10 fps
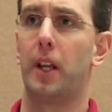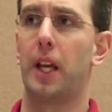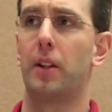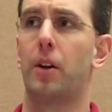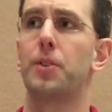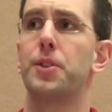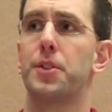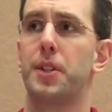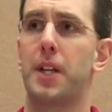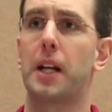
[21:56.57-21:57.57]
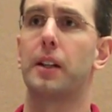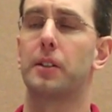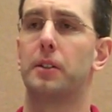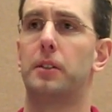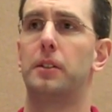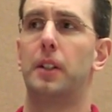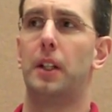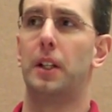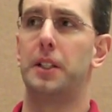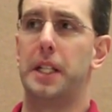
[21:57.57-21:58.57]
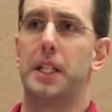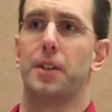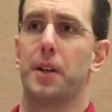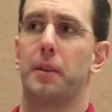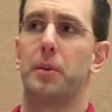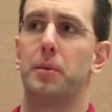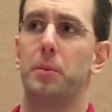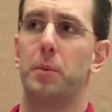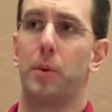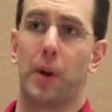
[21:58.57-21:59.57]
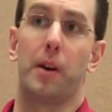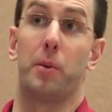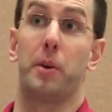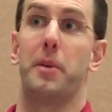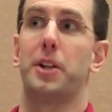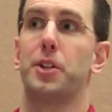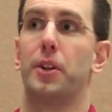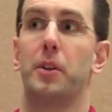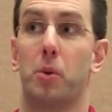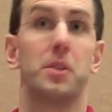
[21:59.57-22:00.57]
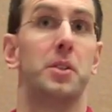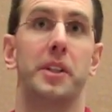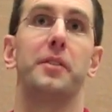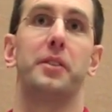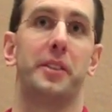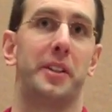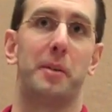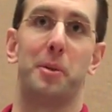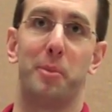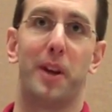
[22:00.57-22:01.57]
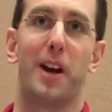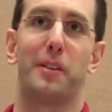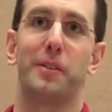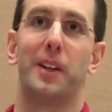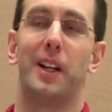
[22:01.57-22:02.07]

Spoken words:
and then also just the technical details of it, we kind of wanted to make sure it wasn't different than WPF.